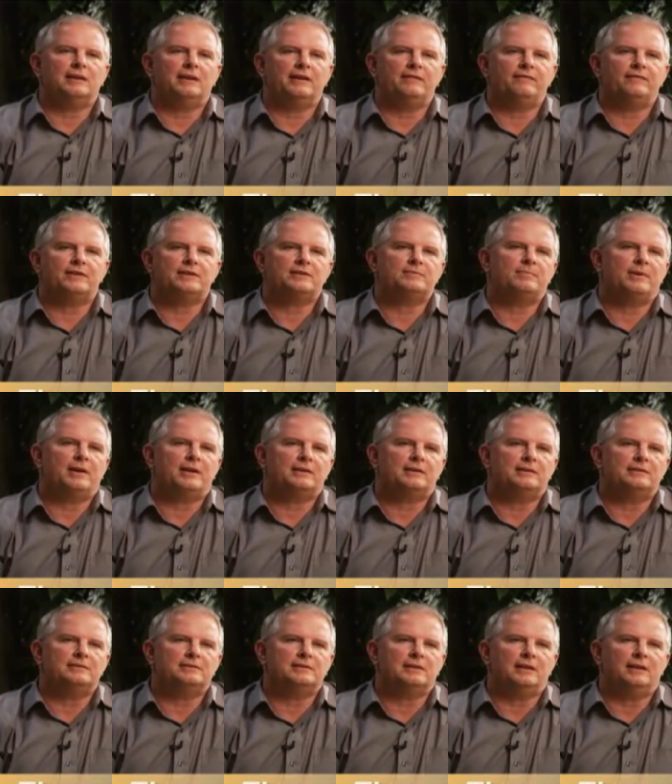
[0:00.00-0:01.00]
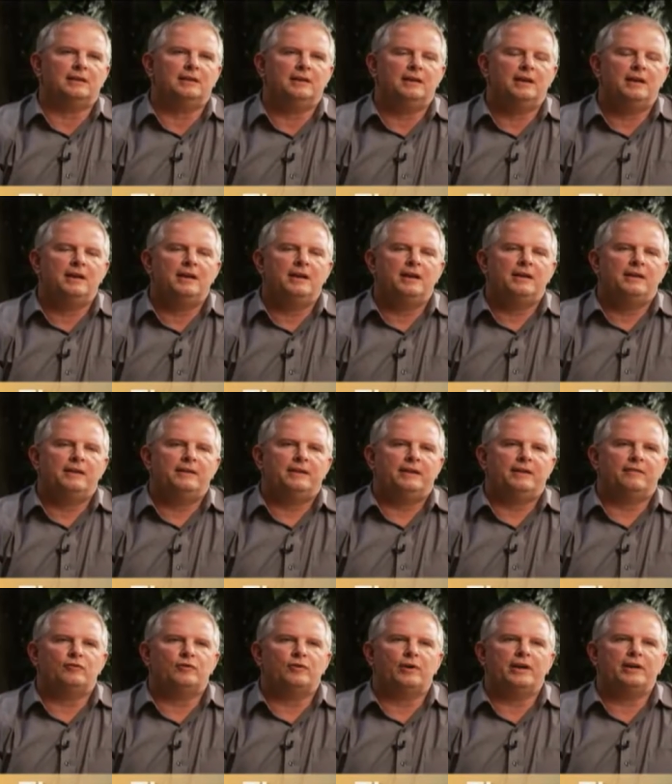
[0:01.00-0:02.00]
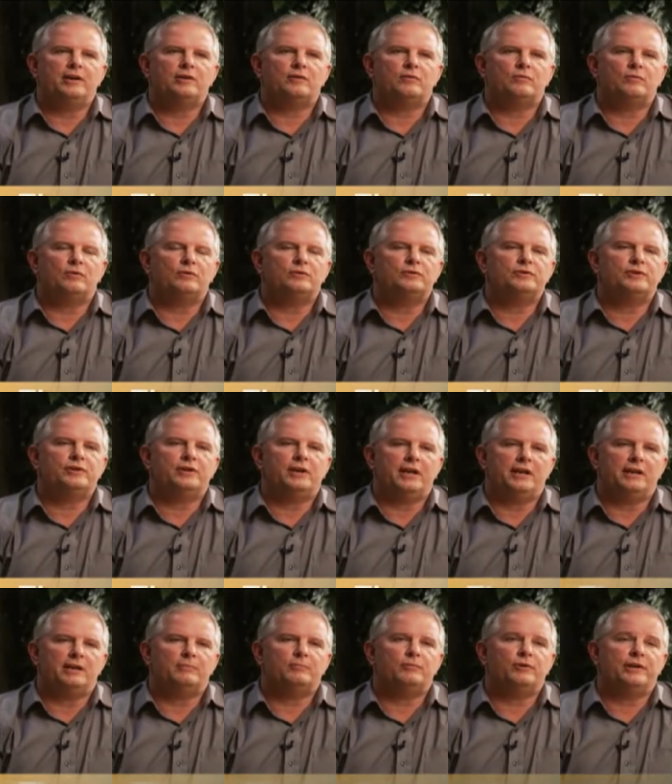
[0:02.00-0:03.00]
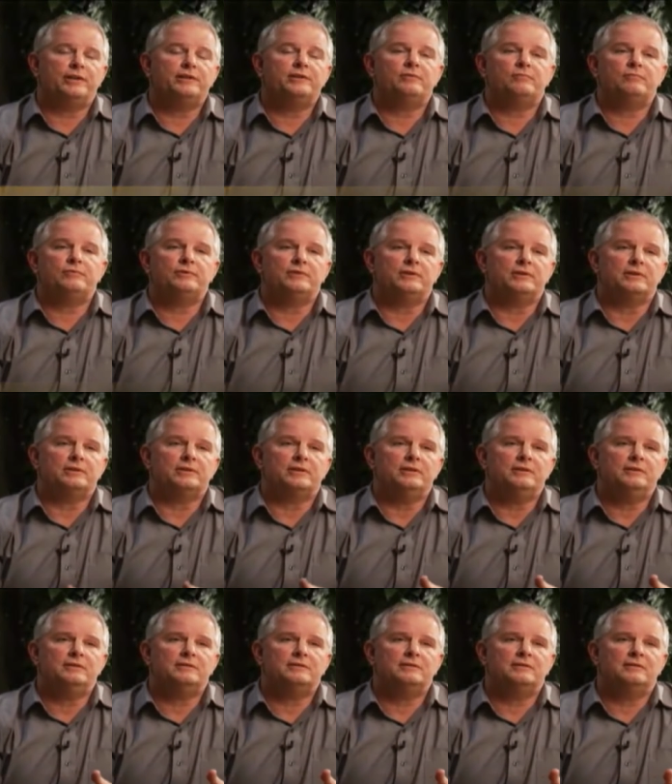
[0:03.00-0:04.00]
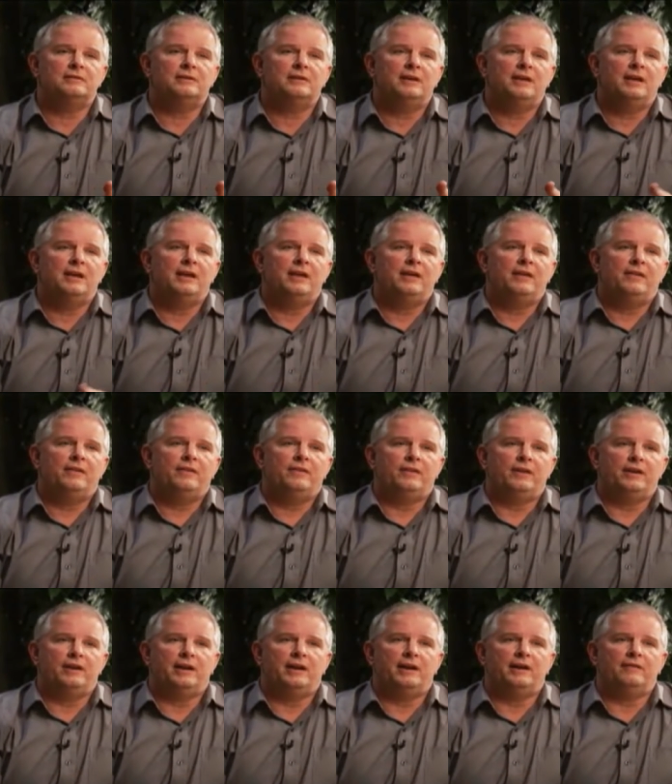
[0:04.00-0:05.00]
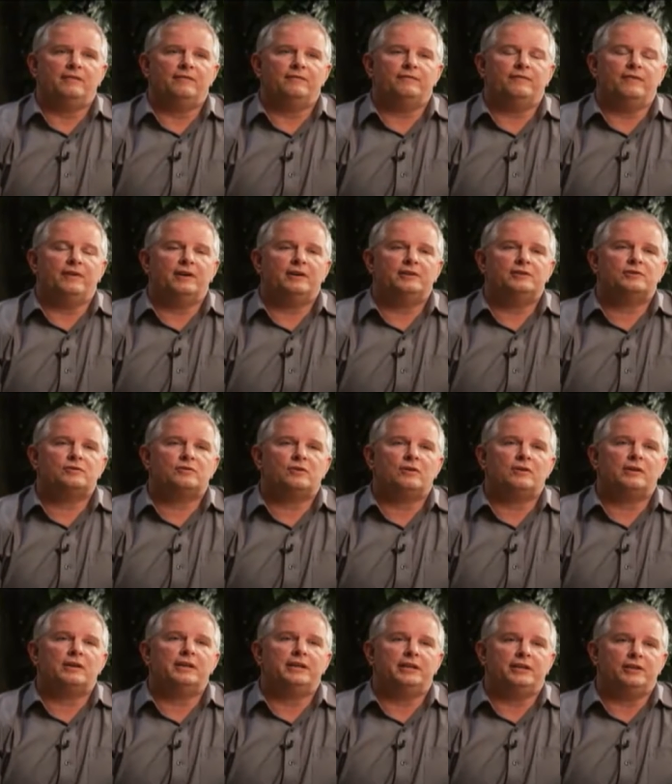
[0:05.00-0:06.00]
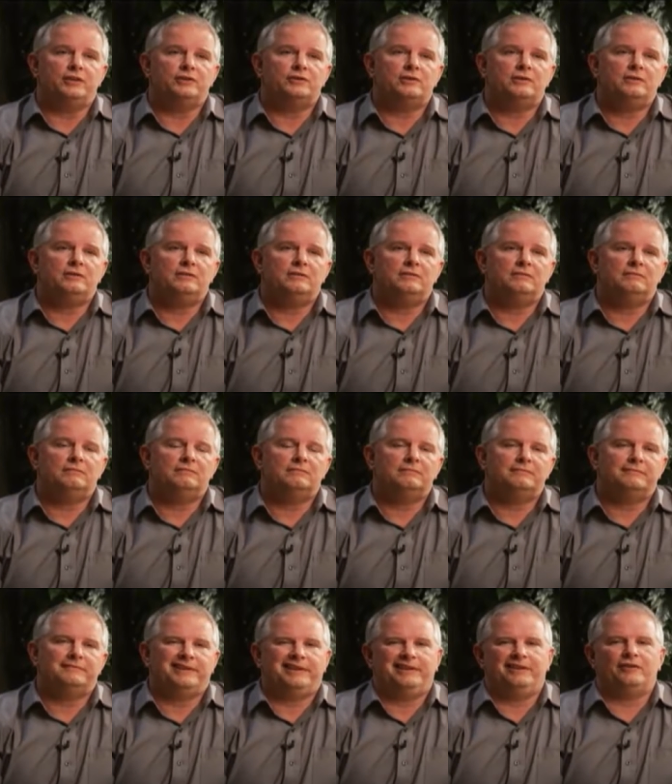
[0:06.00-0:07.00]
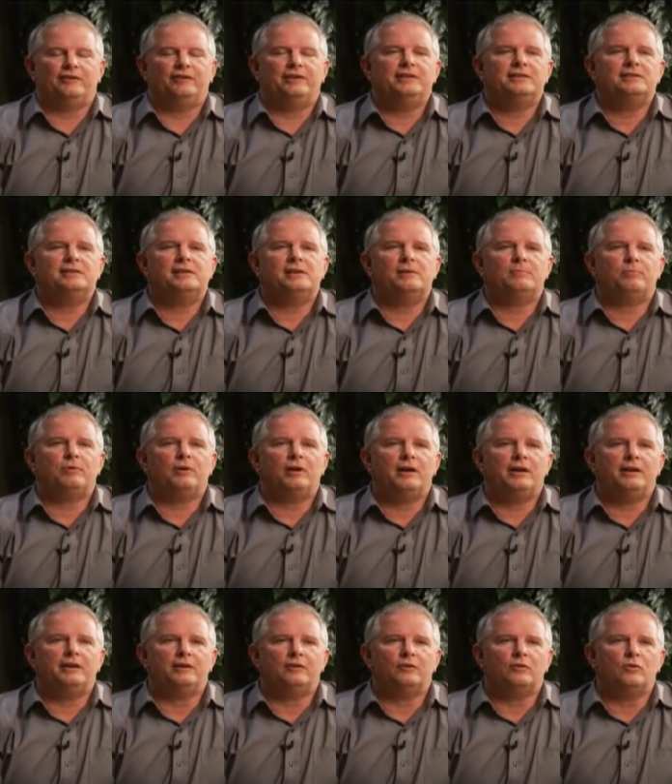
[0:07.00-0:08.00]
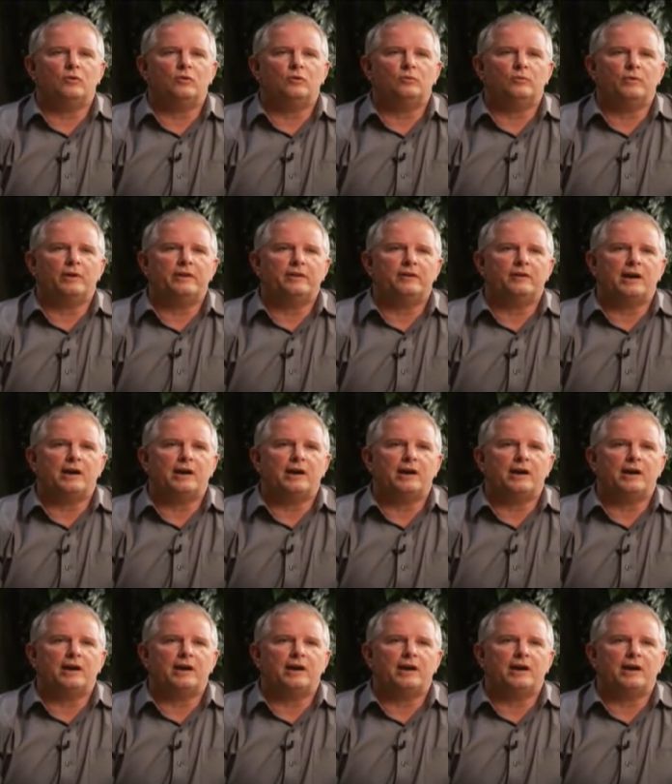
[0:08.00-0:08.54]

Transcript: life expectancy. They have great corrosion and abrasion resistance. They have very strong adhesion and are easily applied in cold weather